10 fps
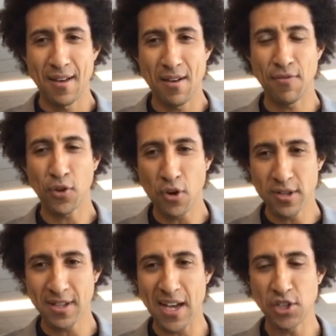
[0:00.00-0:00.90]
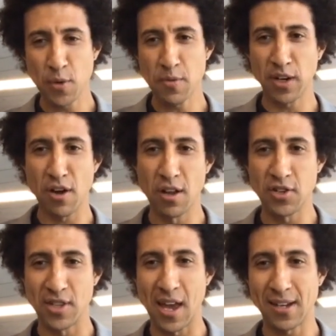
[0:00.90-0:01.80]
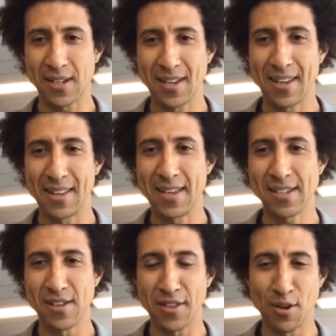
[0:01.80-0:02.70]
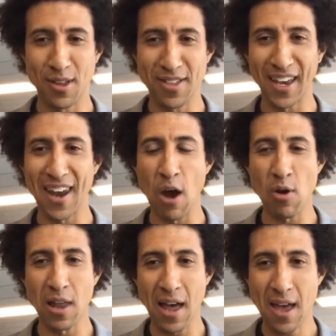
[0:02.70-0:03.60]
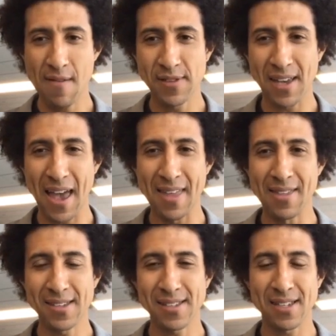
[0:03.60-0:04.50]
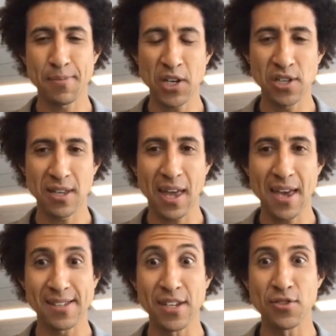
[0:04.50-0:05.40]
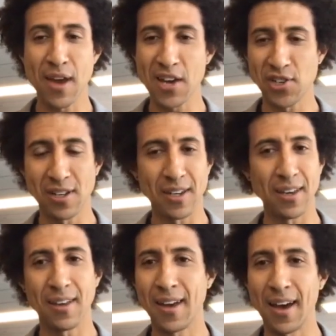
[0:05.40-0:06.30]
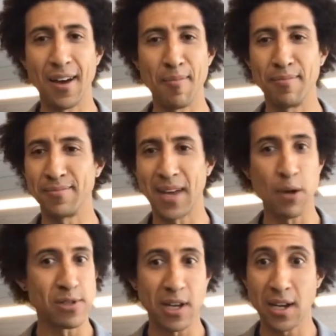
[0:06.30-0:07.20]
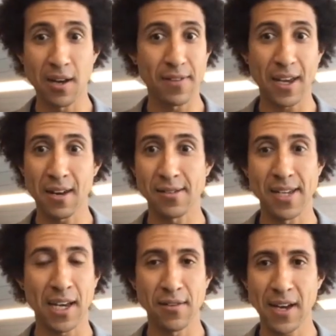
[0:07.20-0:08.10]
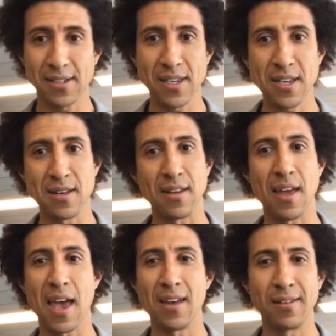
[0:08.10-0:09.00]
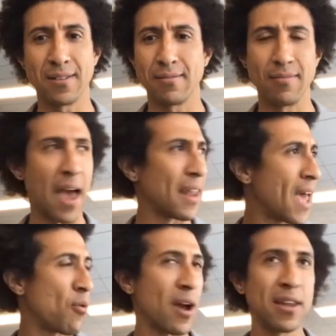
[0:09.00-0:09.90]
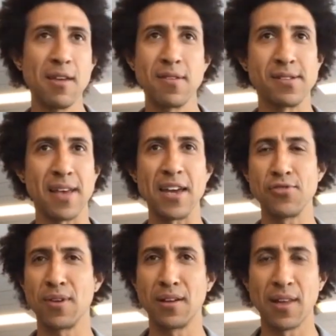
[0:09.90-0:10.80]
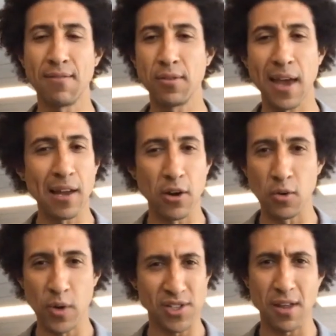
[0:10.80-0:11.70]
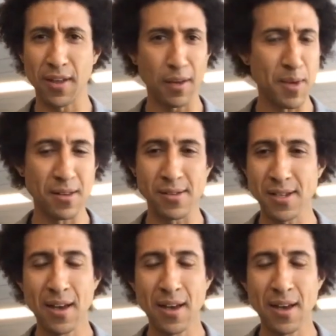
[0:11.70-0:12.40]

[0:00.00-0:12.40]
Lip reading: Of course, I just want to acknowledge that this is not the only thing in our lives, and this is especially the case internationally. I was lucky enough to get a second vaccine, and LA, where I live, is entering level yellow, which I think means